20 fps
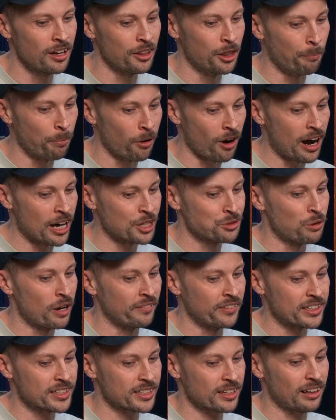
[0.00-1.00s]
The Pies
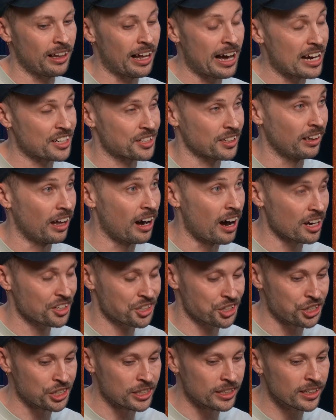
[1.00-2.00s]
won this clash
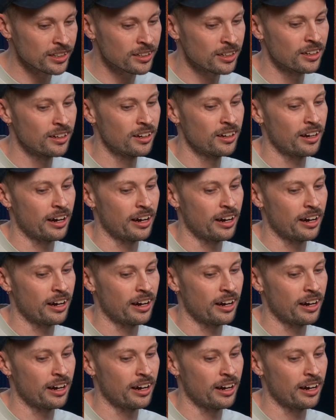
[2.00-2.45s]
last year,